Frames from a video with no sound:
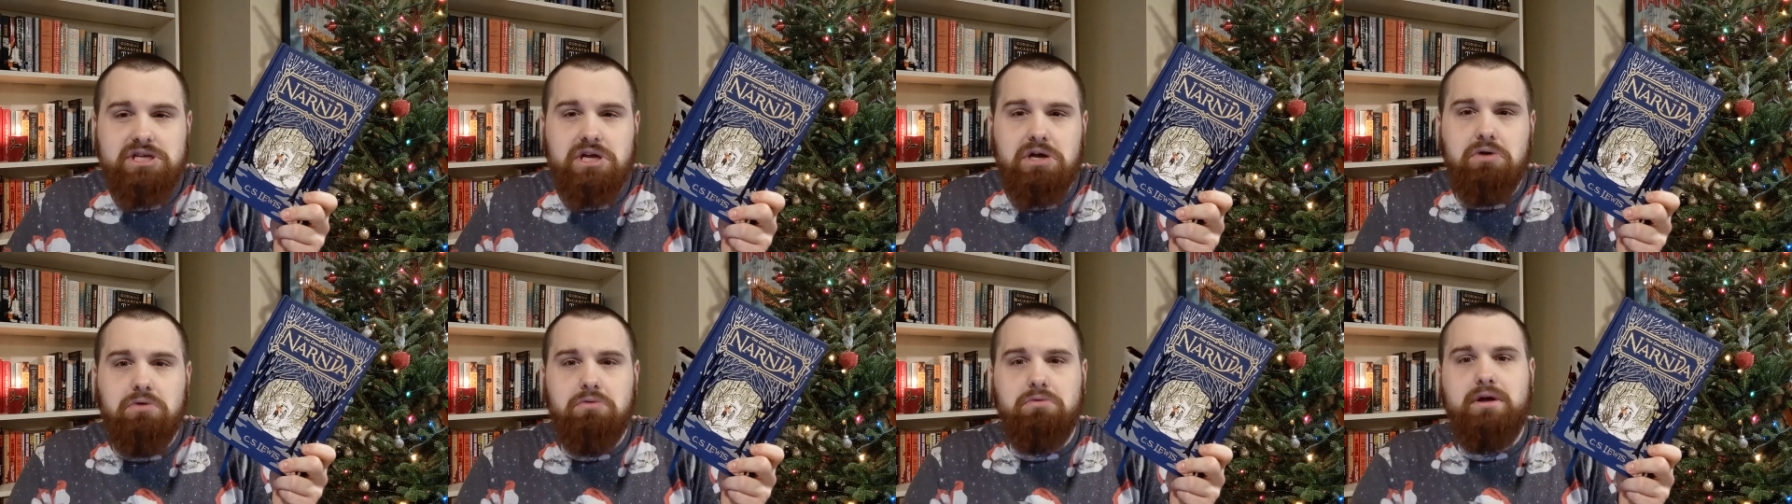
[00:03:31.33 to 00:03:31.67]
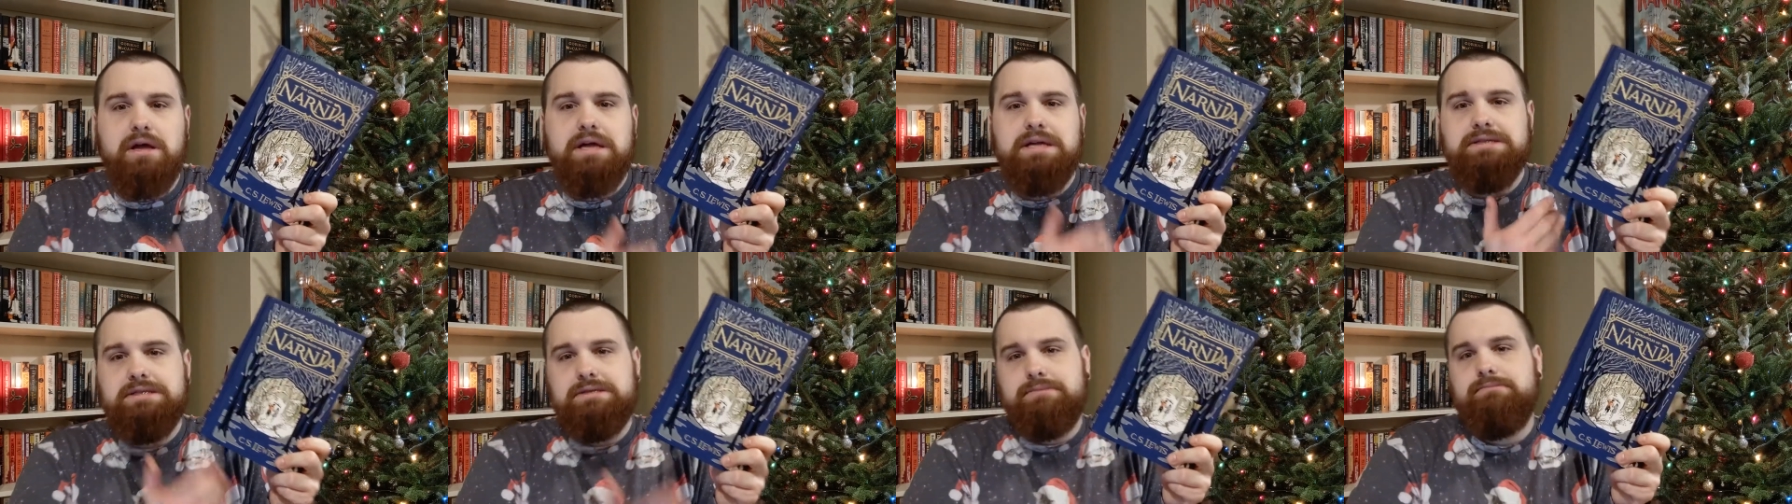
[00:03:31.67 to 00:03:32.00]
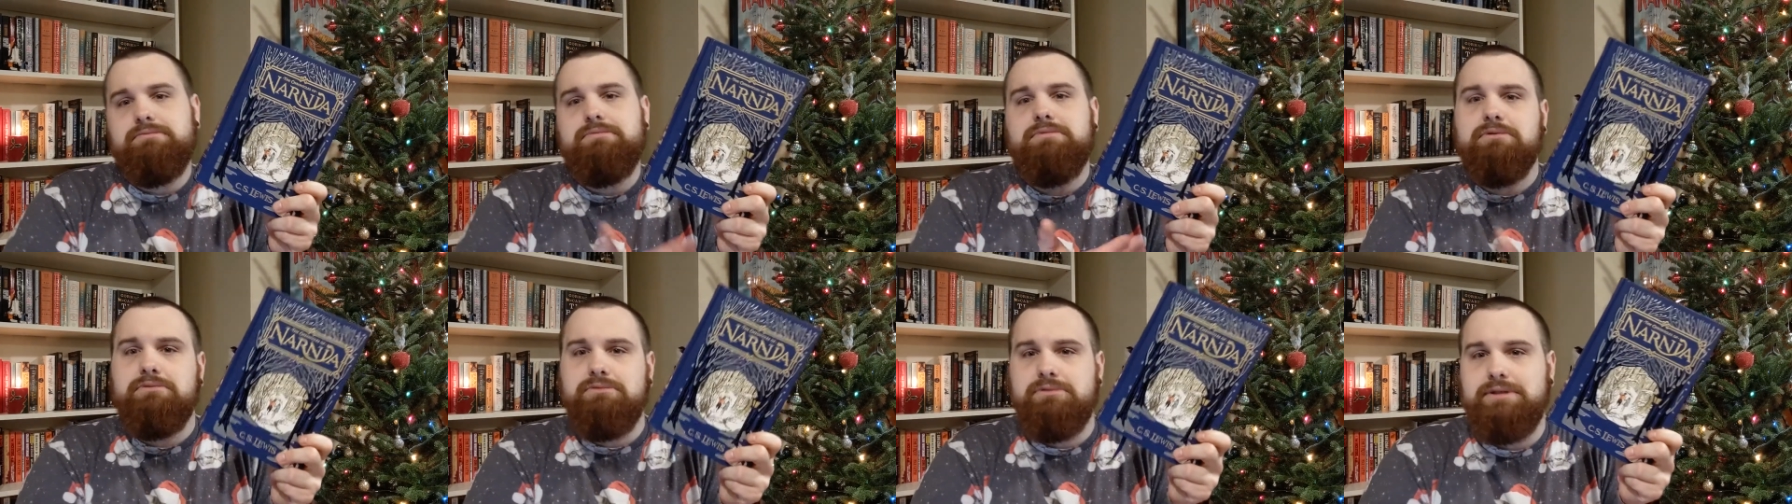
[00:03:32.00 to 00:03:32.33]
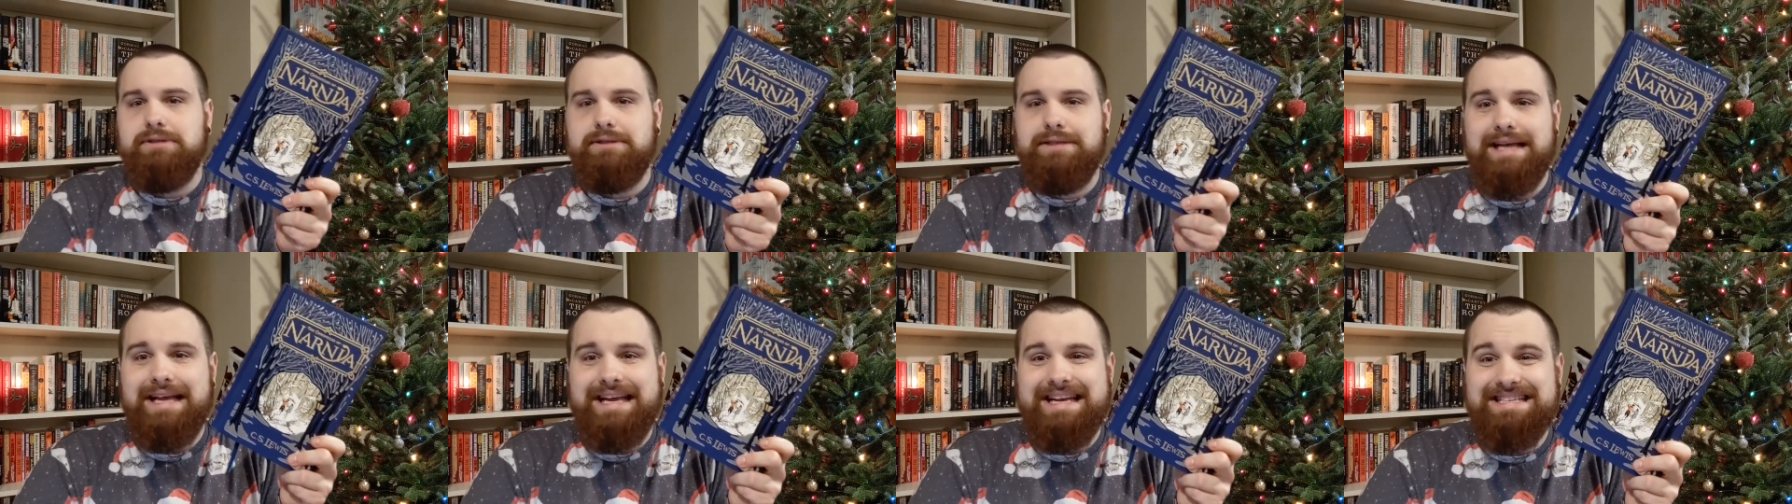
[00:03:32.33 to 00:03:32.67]
So I
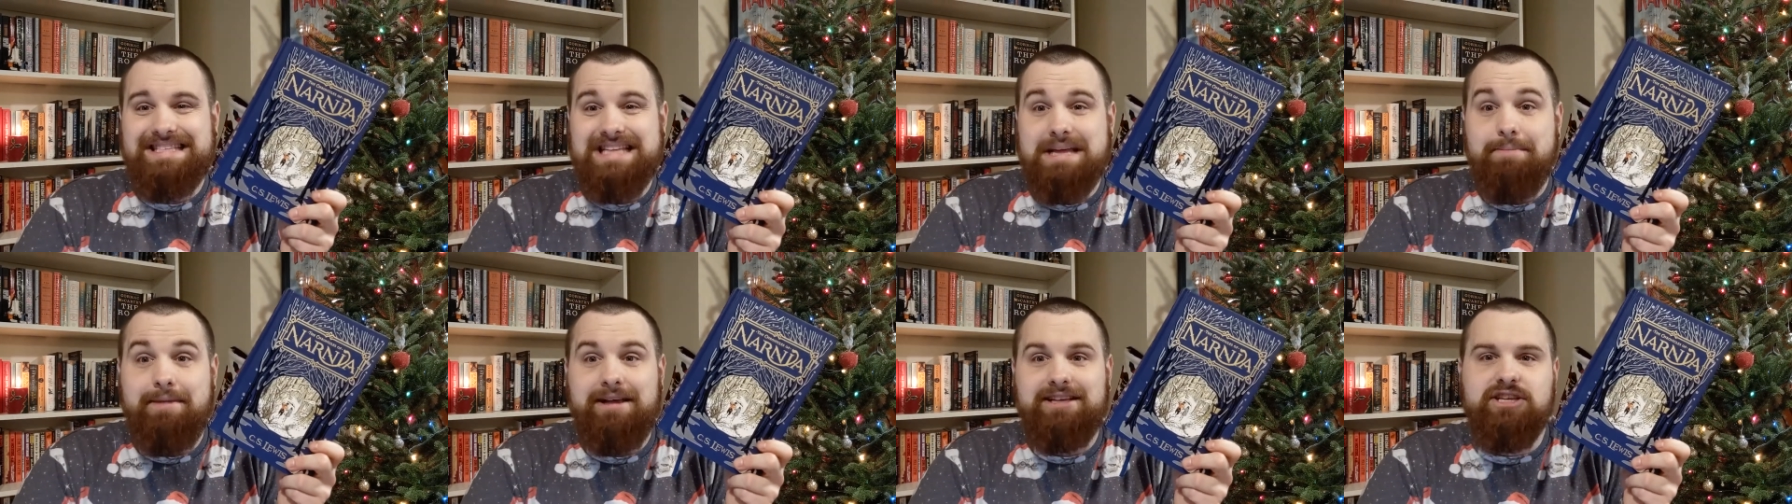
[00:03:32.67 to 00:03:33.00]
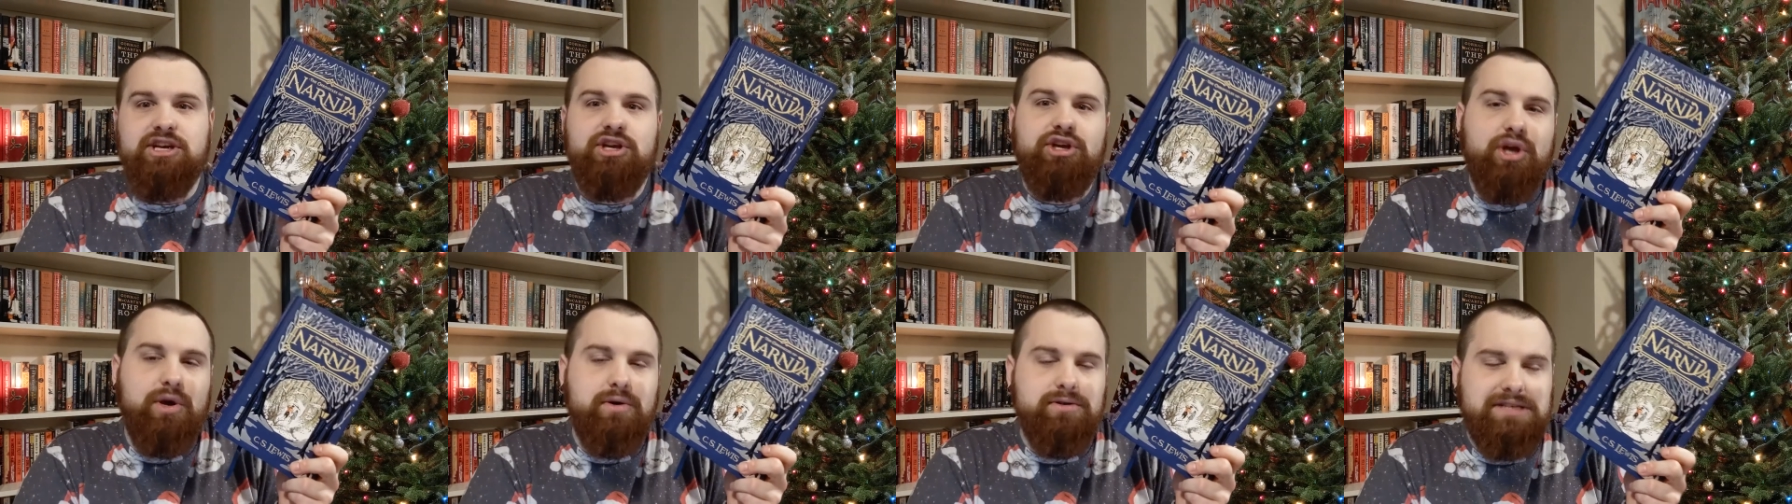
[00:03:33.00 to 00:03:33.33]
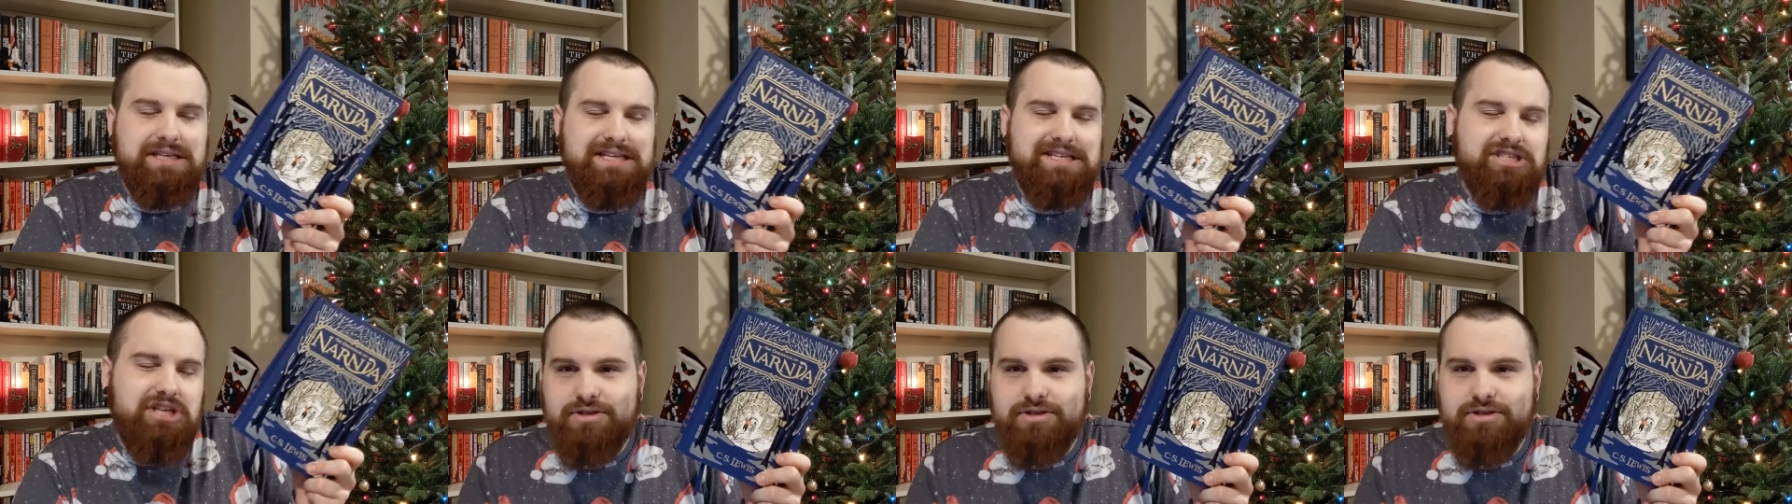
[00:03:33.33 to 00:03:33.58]
uh, guess that makes it cozy.